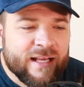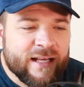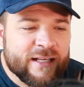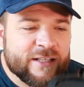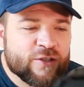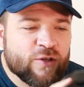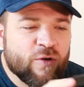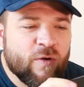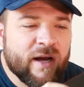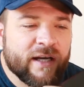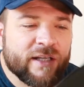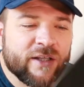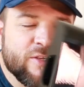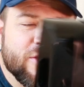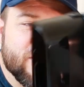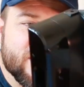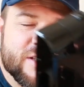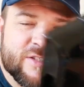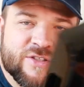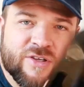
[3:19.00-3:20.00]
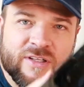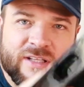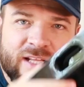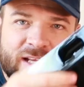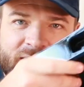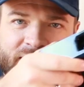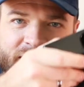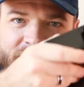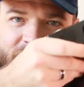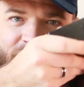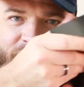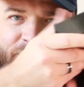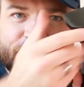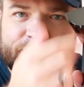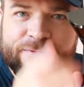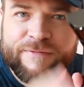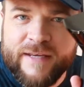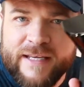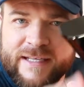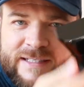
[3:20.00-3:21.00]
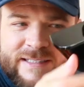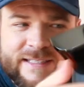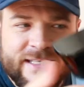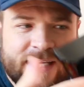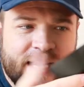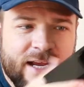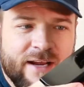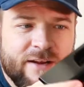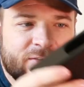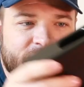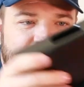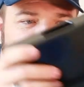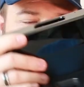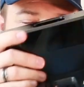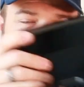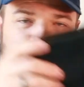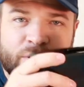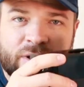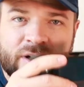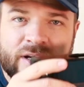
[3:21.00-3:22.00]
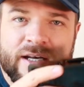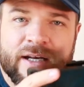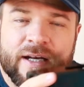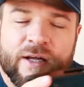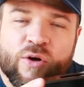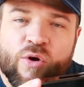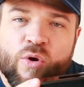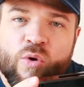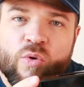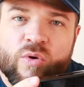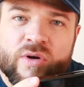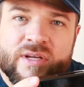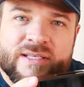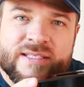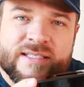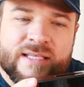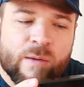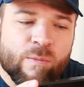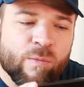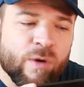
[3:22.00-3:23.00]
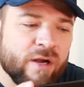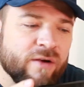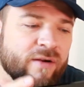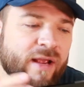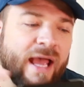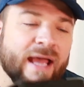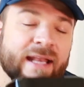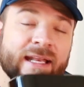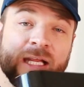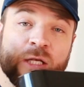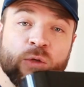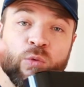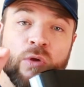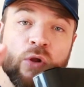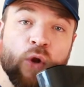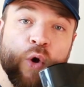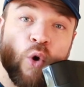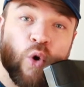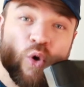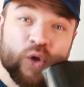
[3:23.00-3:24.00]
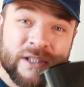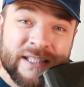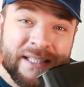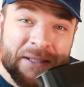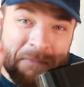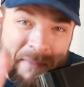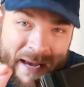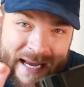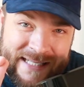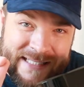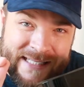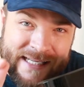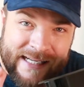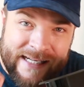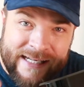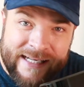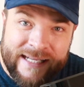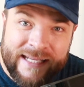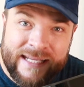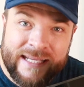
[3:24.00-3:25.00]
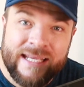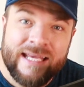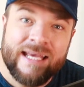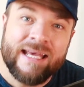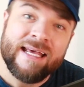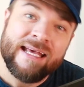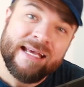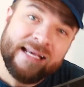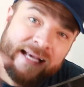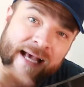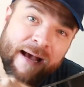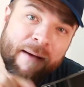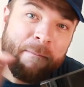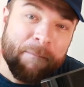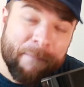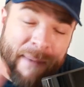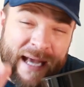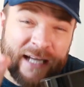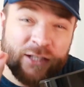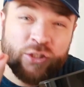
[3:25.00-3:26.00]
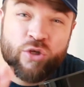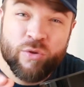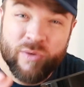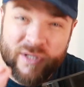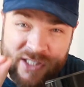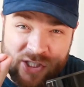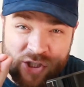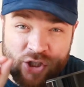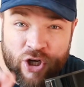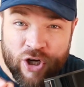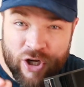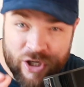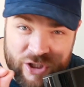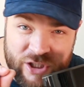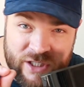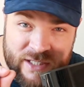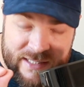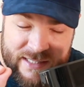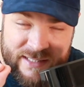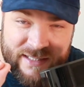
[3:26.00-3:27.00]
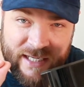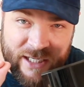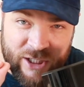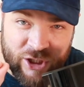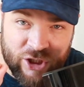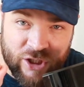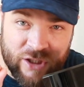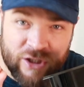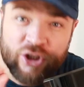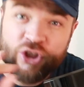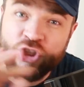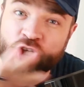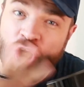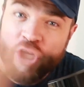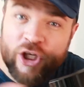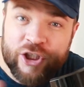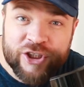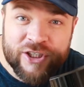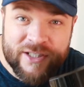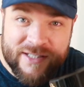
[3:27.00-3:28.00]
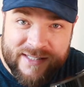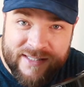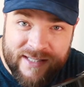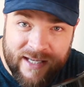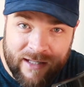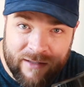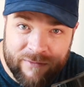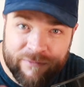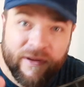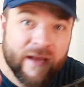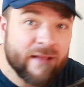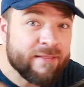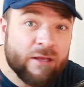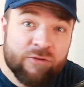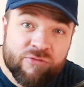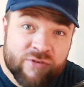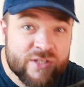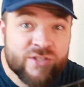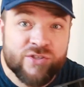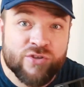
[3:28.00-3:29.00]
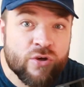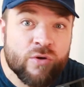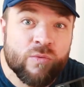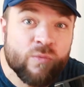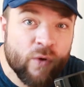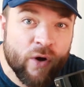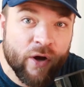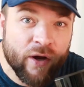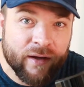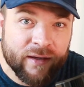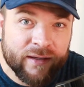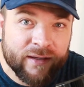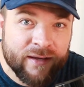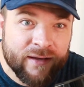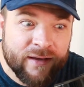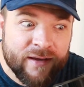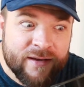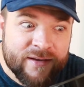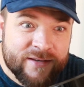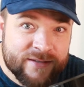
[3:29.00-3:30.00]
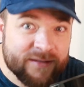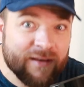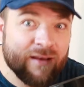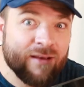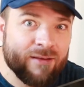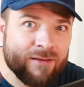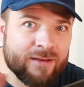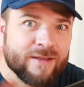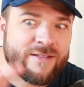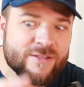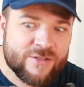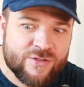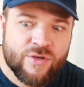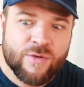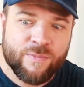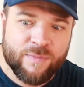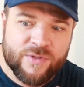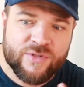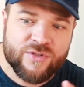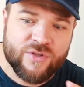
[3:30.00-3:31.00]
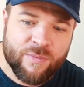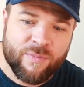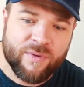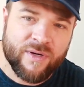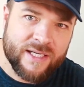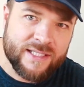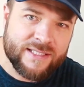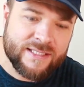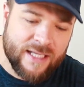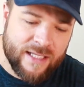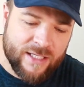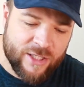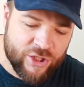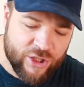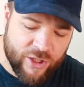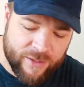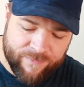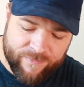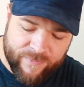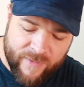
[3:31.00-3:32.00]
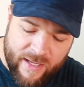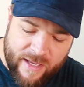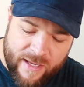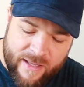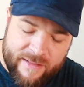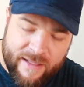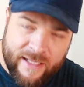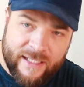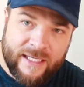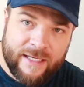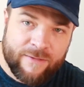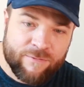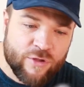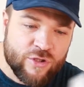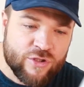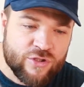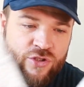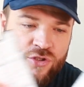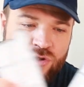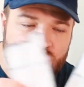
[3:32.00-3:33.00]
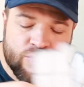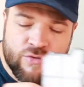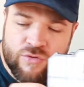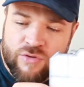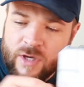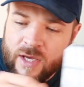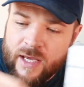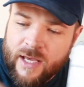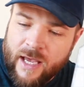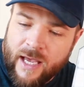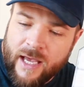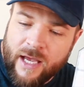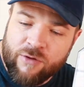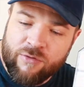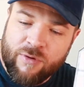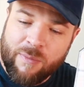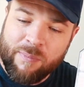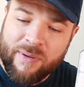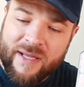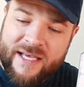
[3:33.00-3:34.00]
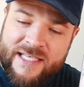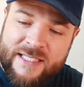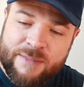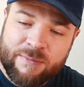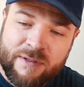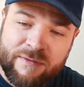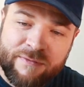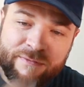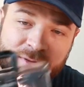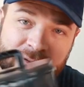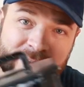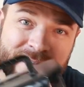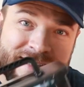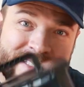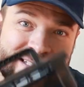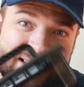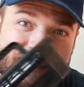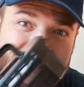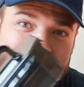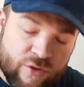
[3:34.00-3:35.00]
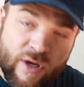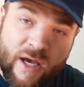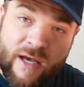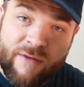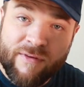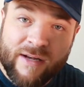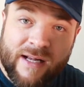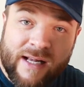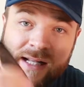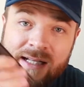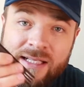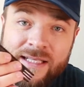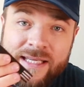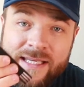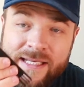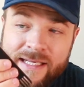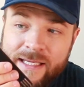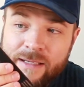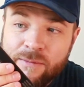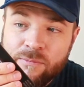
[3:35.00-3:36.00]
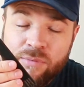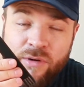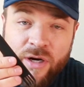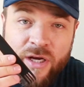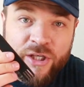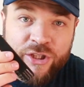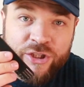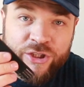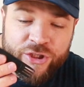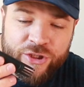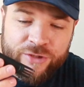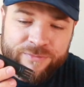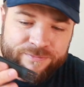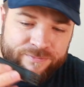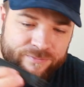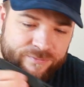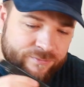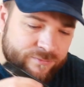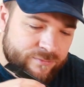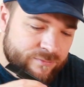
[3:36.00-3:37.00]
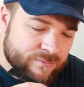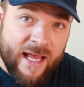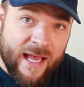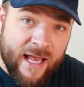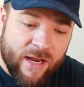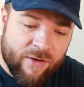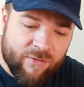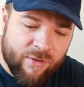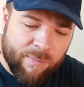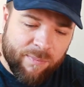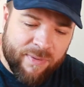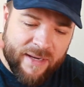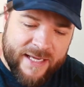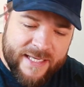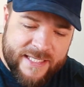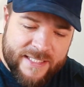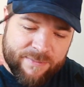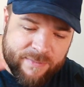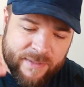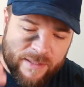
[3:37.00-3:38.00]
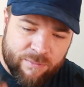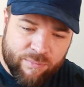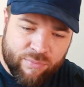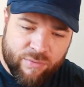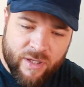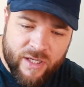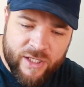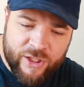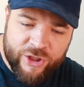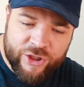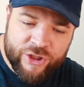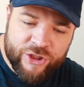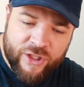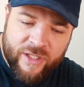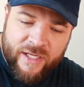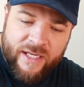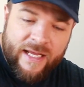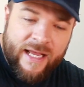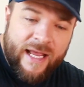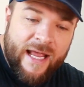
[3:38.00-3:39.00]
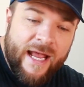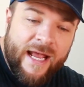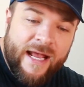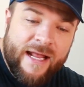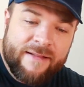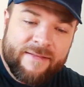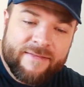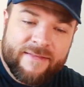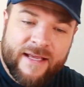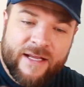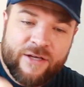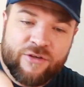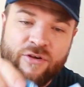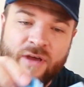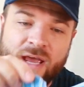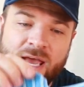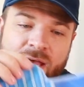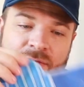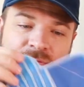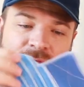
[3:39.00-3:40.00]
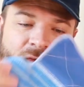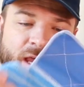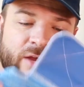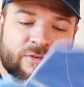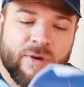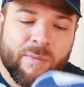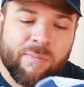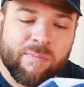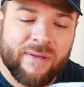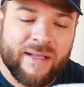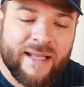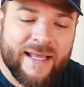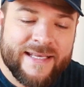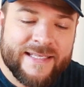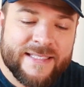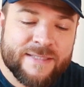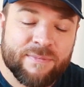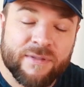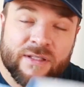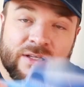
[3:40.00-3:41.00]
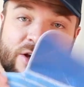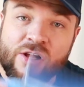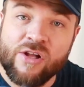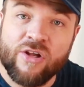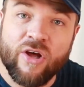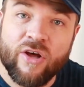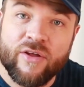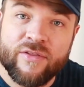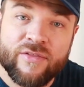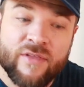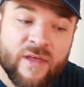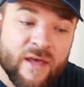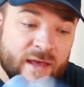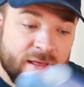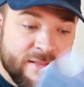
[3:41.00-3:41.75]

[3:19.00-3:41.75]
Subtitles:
It's quite cute. It's got like little feet here. You put it in a corner somewhere and it will automatically come back to its charging station, charge itself, and then resume work. So it's super, super intelligent. They give you two replacement filters. You have a cleaning brush, a replacement brush, and then you have a replacement cloth